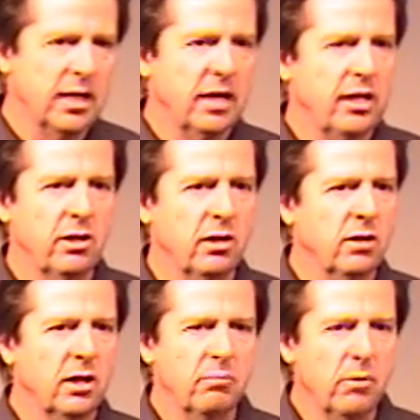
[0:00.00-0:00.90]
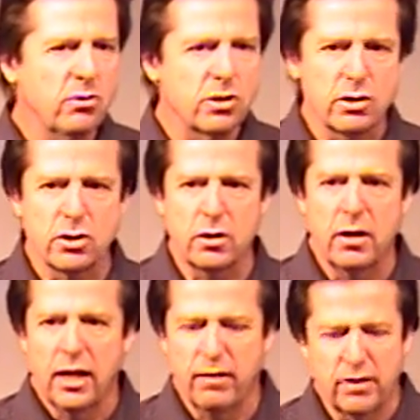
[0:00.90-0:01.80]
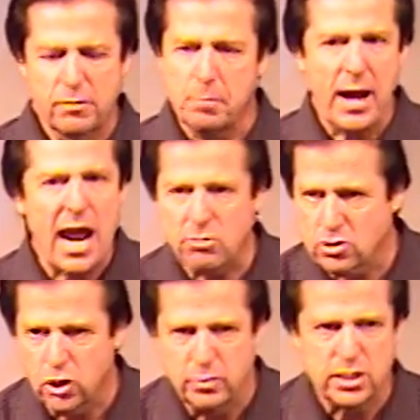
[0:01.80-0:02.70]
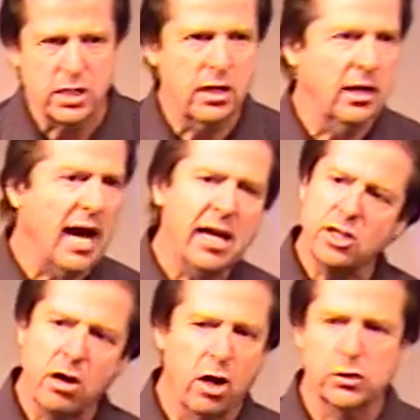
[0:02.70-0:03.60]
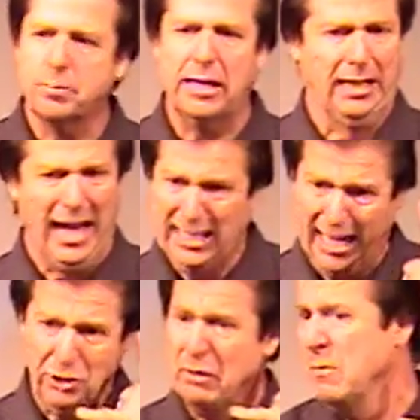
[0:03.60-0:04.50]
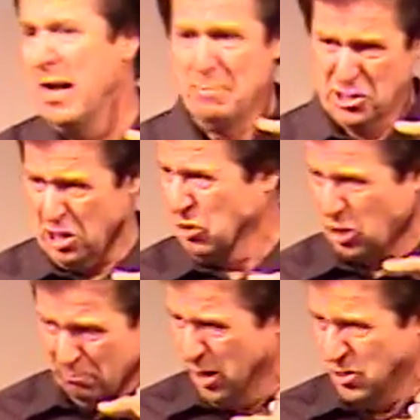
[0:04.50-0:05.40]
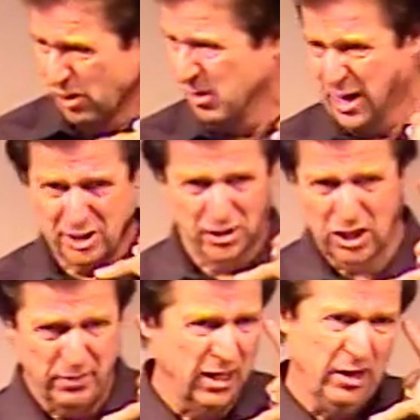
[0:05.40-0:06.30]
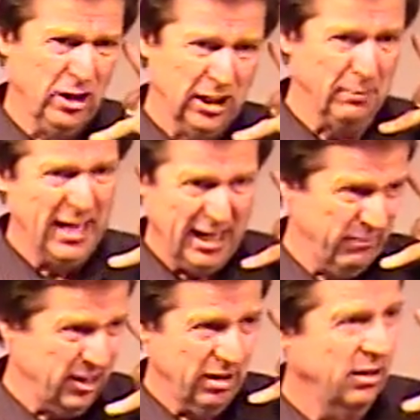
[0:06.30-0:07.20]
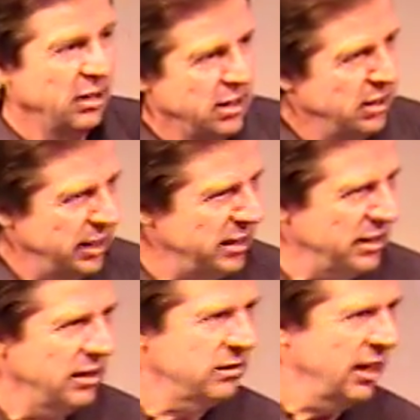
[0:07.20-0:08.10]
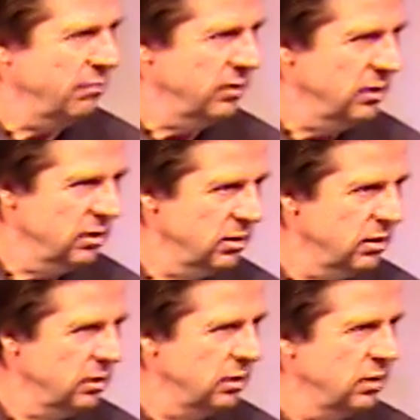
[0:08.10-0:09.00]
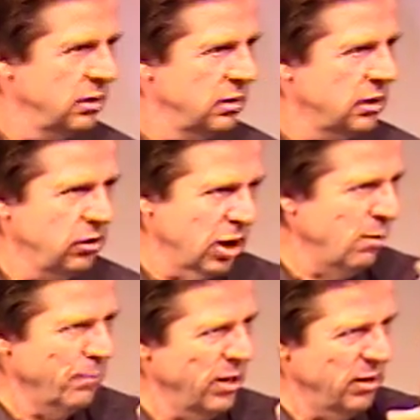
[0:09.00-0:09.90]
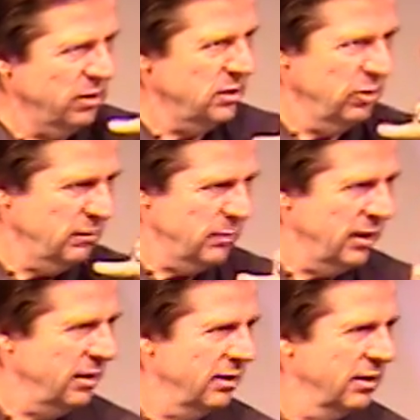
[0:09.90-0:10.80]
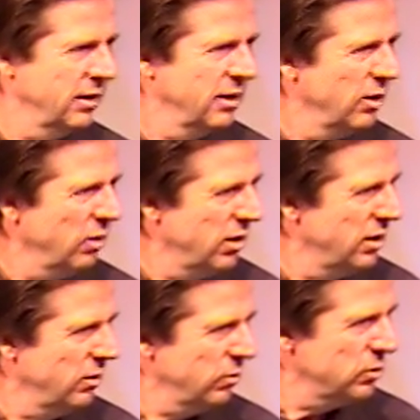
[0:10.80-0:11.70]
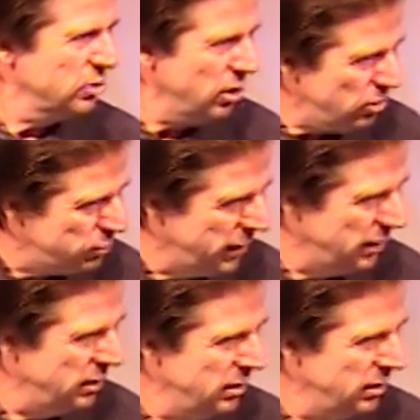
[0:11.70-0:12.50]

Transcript: You know, most churches are, if, if the pastor is going to be Sunday, I get calls from pastors. I, I don't have anybody in my church who can preach or anybody can teach me. You got somebody I can, you know, I get that at the time. Can you come up here? Can you guys somebody? Excuse me.